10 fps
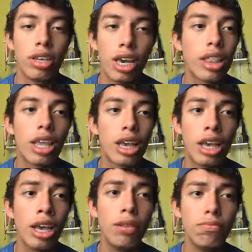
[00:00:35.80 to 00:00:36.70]
yet they
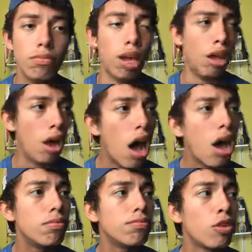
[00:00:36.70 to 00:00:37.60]
get
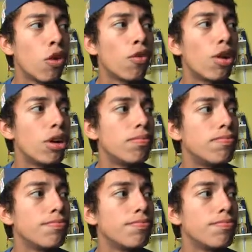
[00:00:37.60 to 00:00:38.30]
over